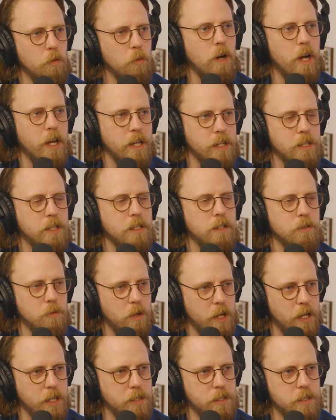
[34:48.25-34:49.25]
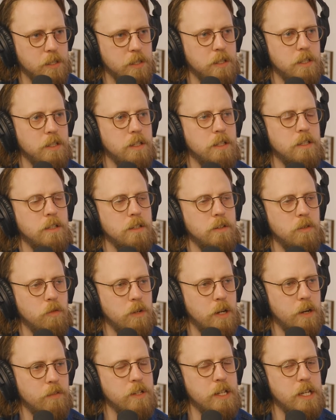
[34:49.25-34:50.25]
Right.
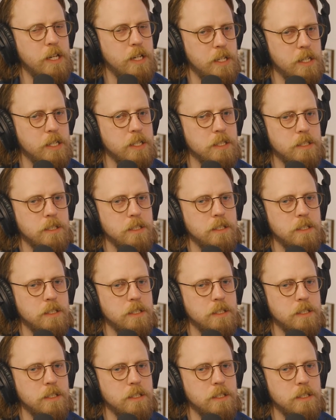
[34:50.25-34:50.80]
Whatever that is.